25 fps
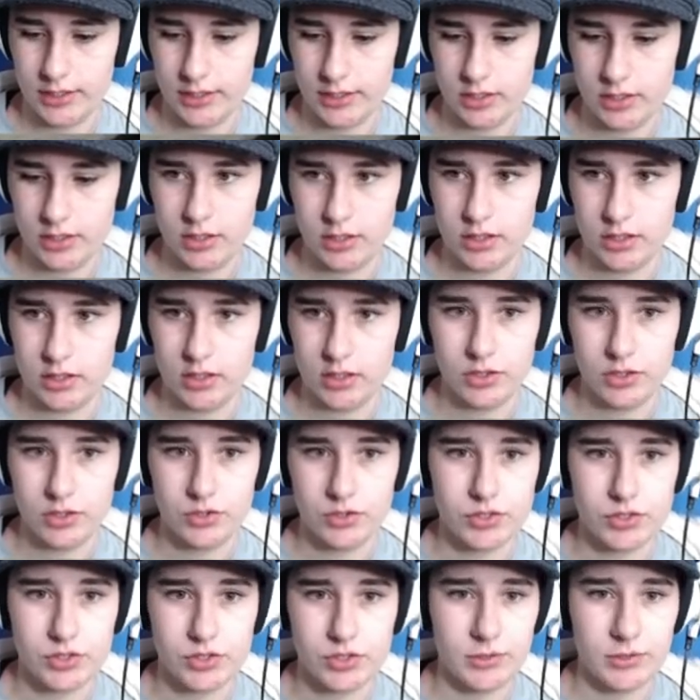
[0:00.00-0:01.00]
So we're
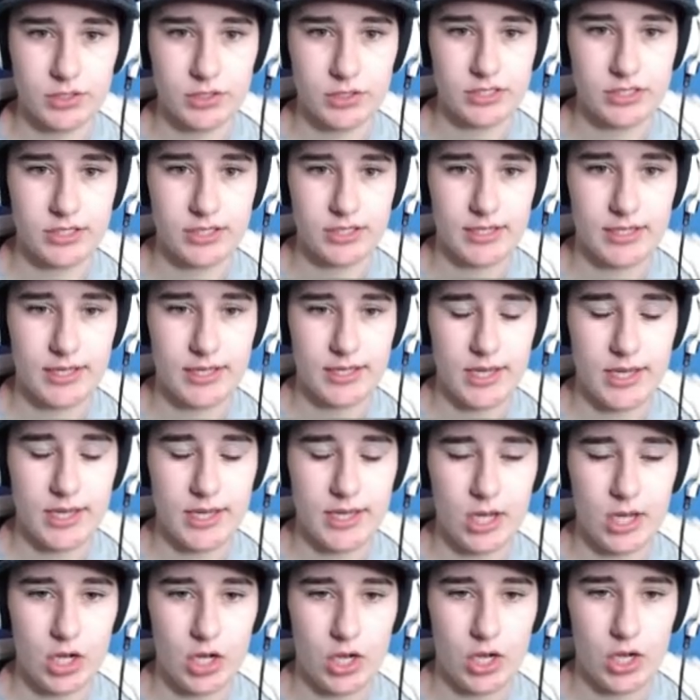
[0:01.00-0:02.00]
just gonna get her
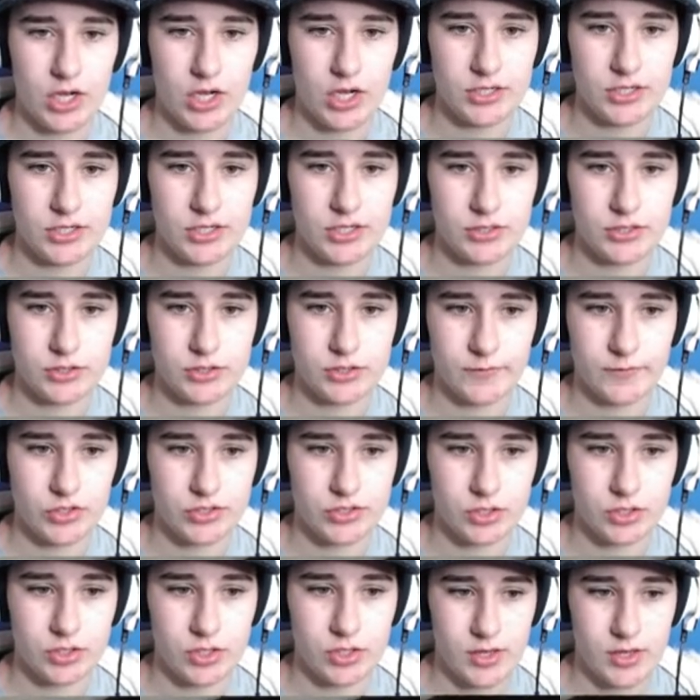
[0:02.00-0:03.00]
to focus on
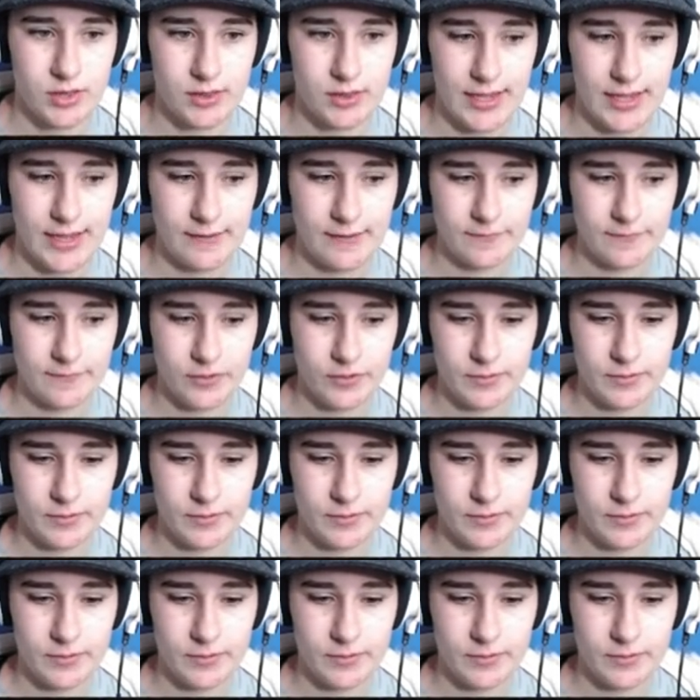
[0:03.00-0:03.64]
that for a bit.